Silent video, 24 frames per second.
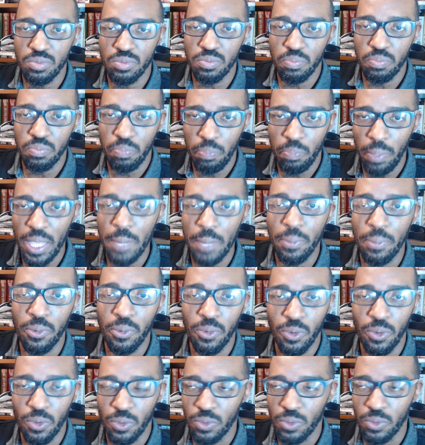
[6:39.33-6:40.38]

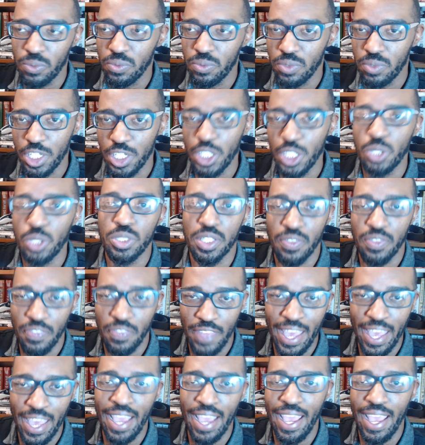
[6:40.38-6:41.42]
people using
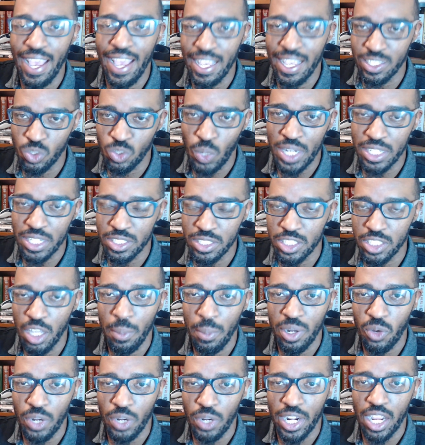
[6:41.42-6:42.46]
that as a way to summon
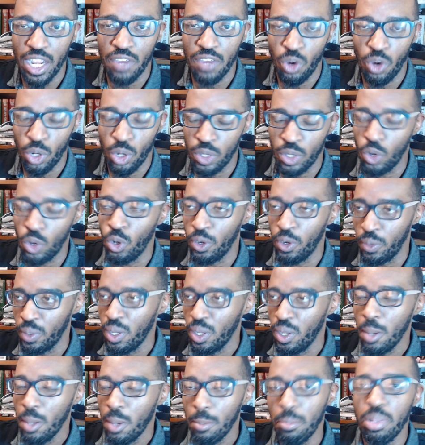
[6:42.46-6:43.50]
or whatever, or
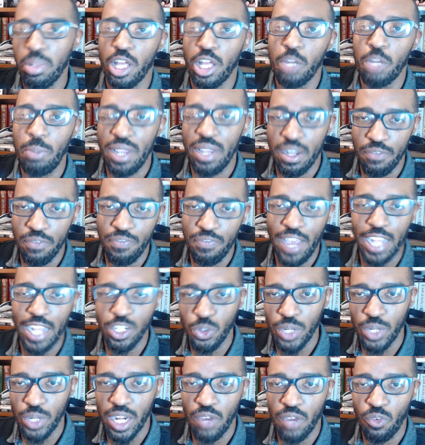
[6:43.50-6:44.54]
blood being a factor or
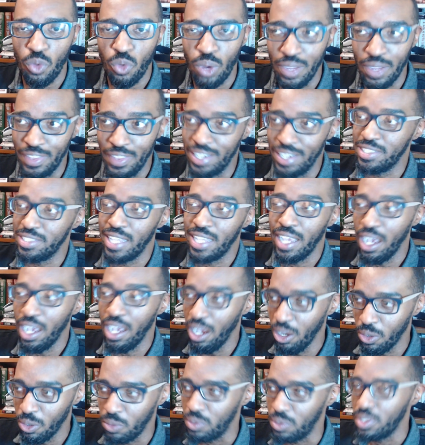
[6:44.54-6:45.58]
whatever, well, then it's like,
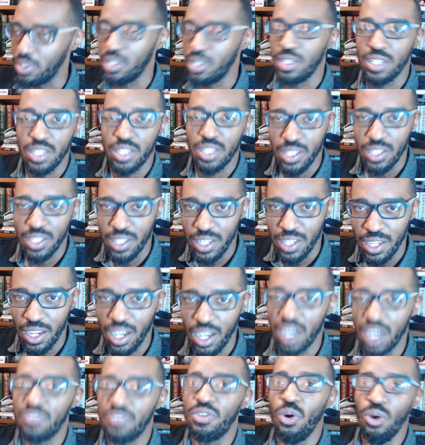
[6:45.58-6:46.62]
oh,
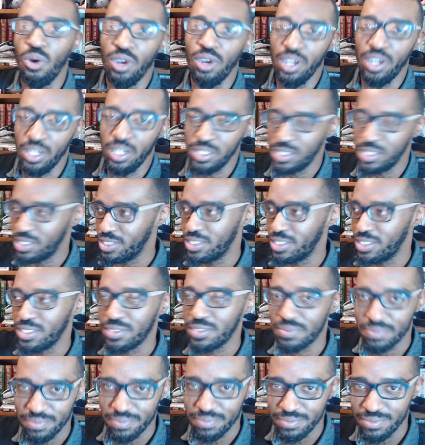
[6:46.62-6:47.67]
of course,
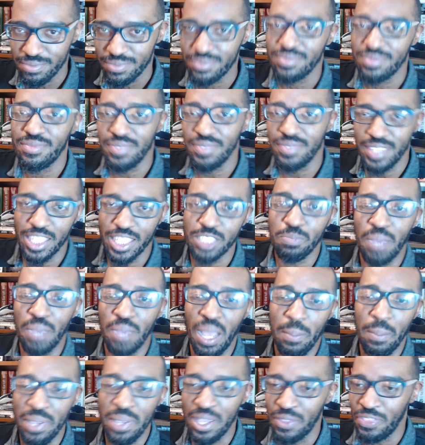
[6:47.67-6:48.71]
this might
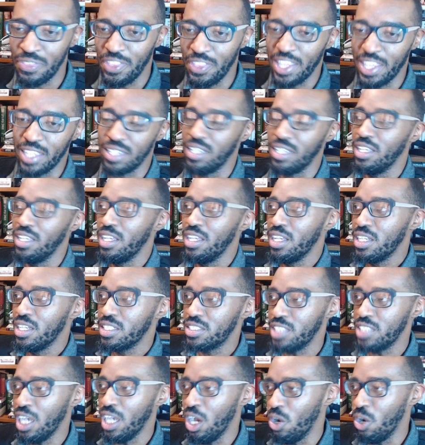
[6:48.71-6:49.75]
be a thing.
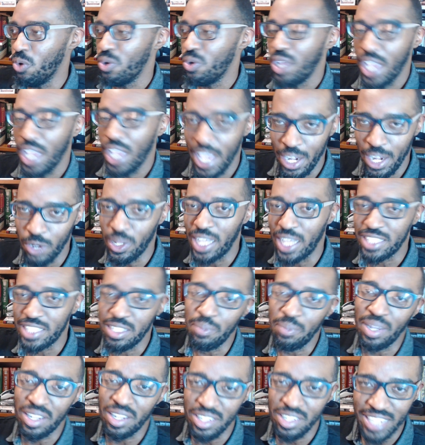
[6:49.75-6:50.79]
So anyway, like I said, I'm
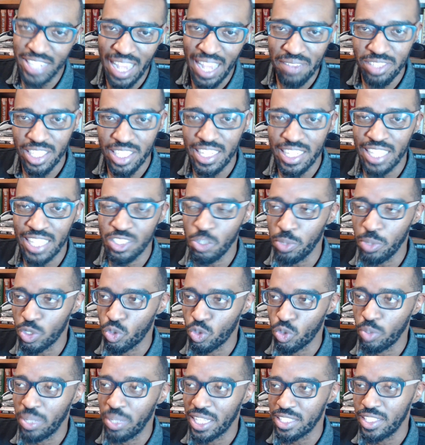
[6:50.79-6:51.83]
not going to dive into that too much.
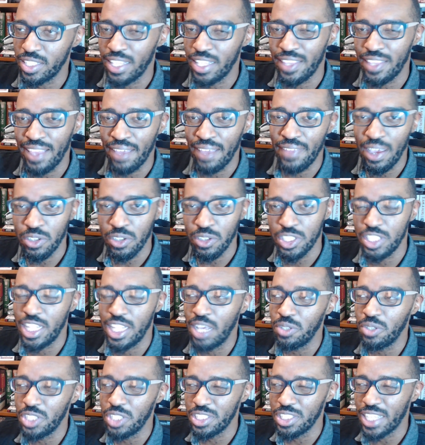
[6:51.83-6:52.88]
But like I said, that
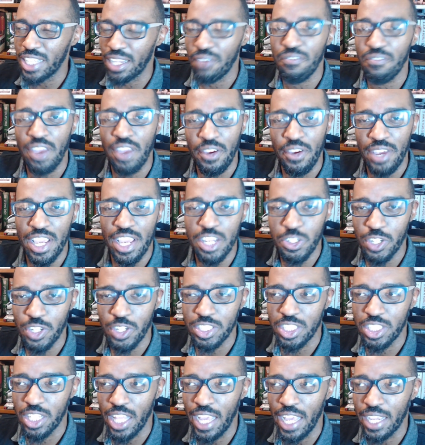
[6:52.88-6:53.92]
was just like a very
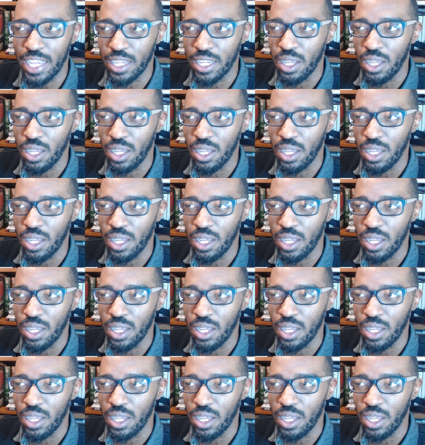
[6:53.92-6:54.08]
interesting like